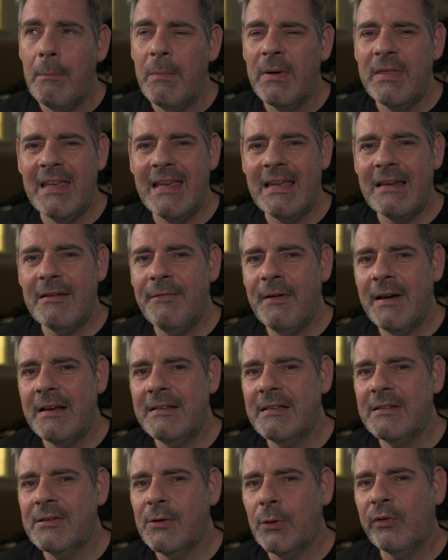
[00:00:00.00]
But the
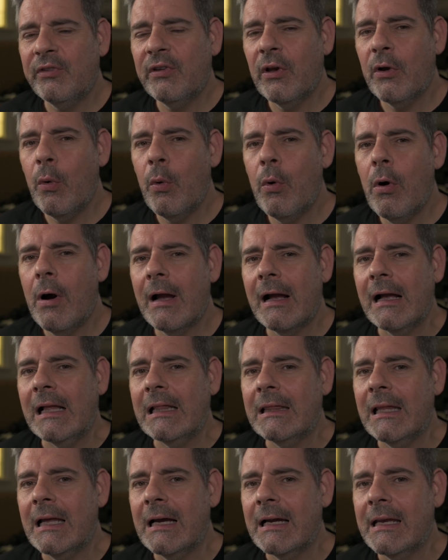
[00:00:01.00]
interface is also quite
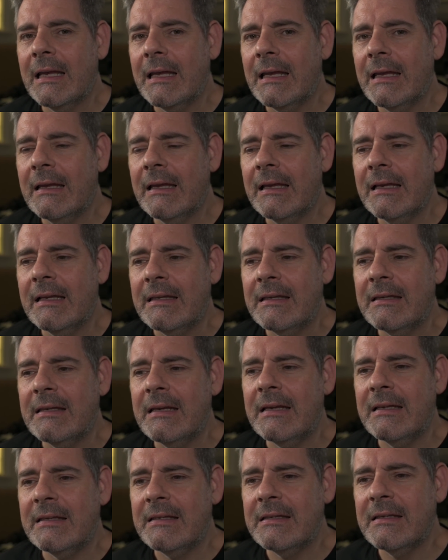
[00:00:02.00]
clunky.
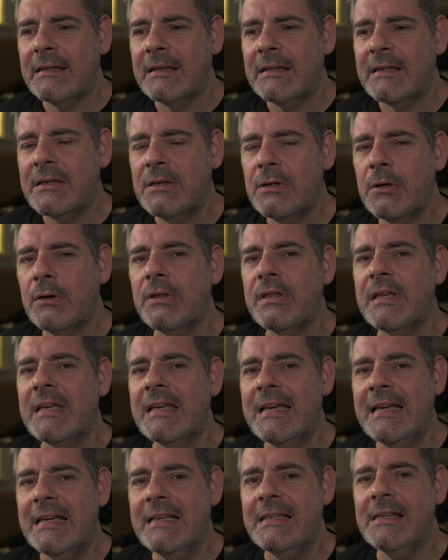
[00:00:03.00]
It's not
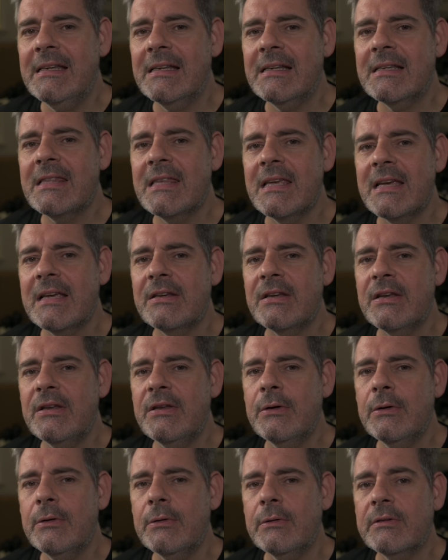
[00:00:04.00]
the easiest thing to
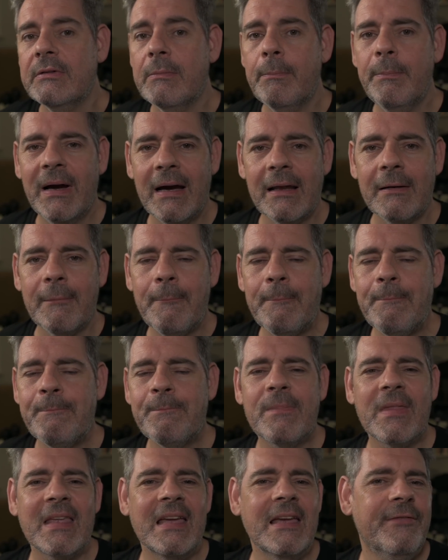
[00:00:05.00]
use. But
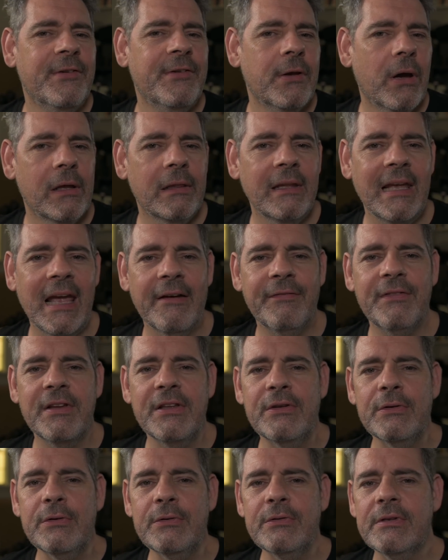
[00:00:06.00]
if you only have to
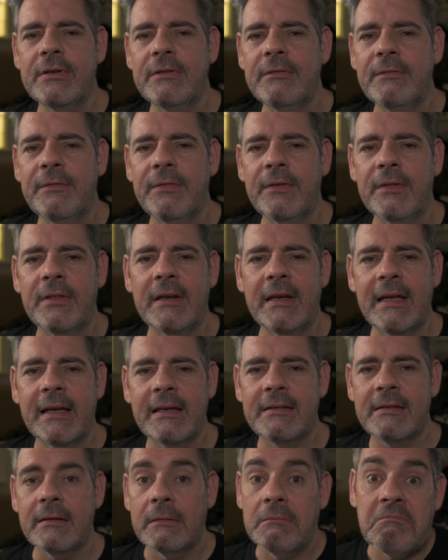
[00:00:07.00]
use it for the
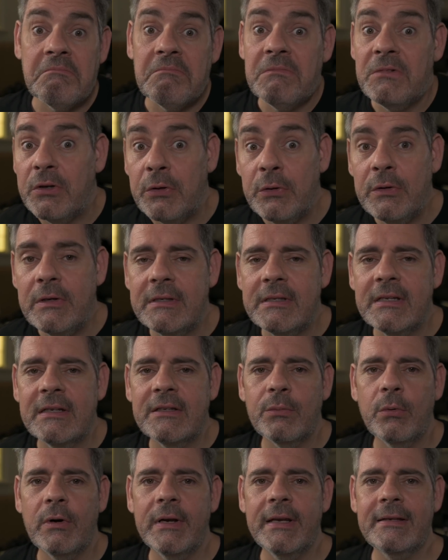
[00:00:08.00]
next 2 to
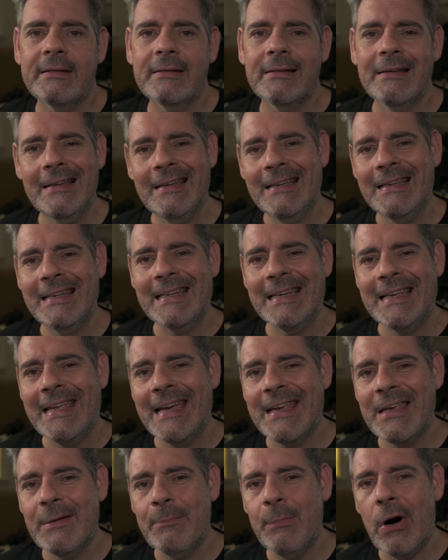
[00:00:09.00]
6 weeks to
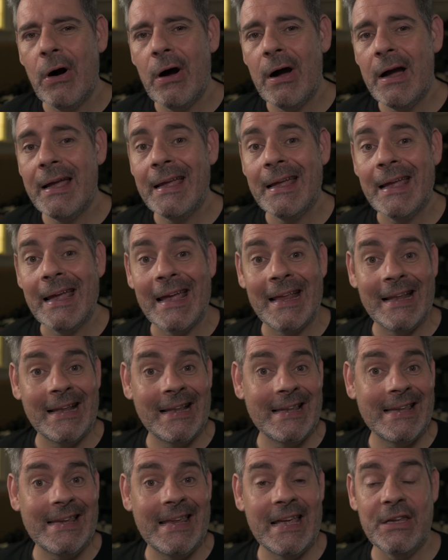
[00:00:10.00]
get you by
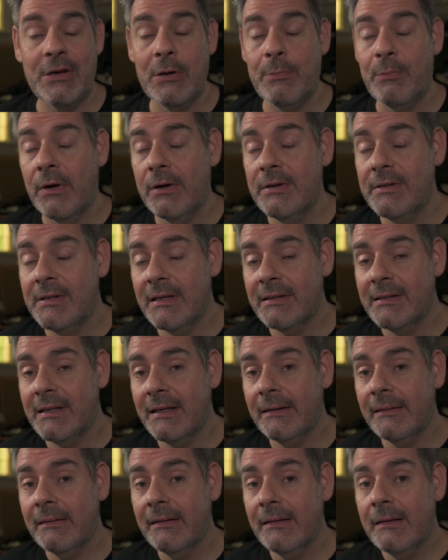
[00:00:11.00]
and get your
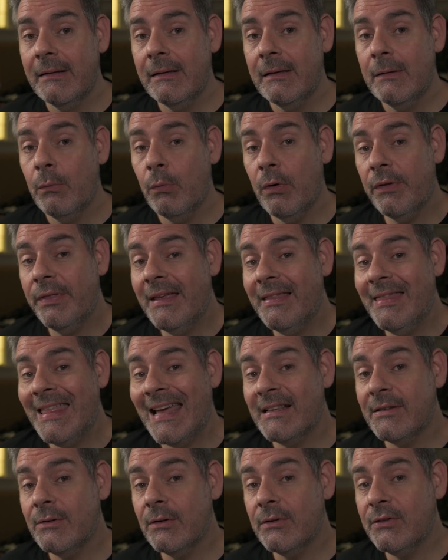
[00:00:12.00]
processing, well then
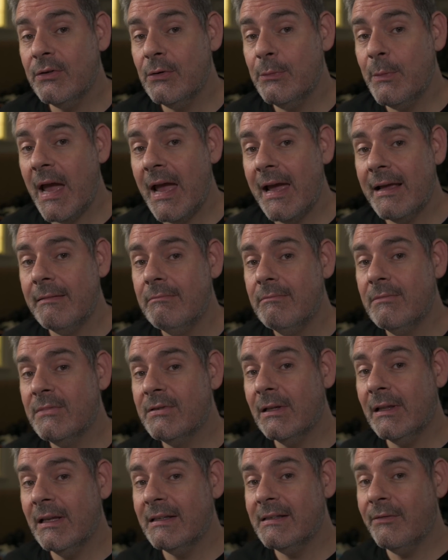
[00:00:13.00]
that's not too bad.
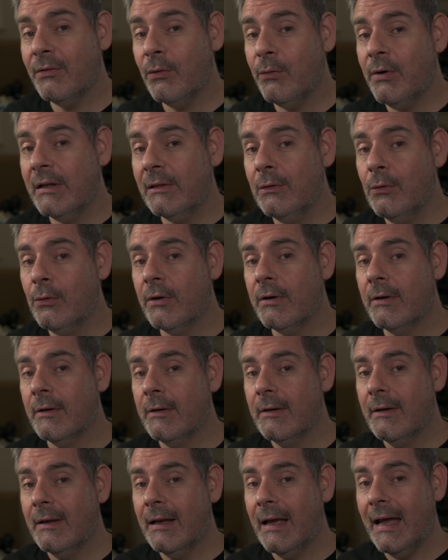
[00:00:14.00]
So let's have a quick look
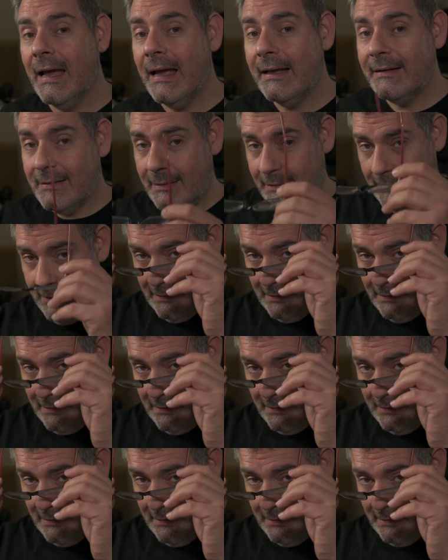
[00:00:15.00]
at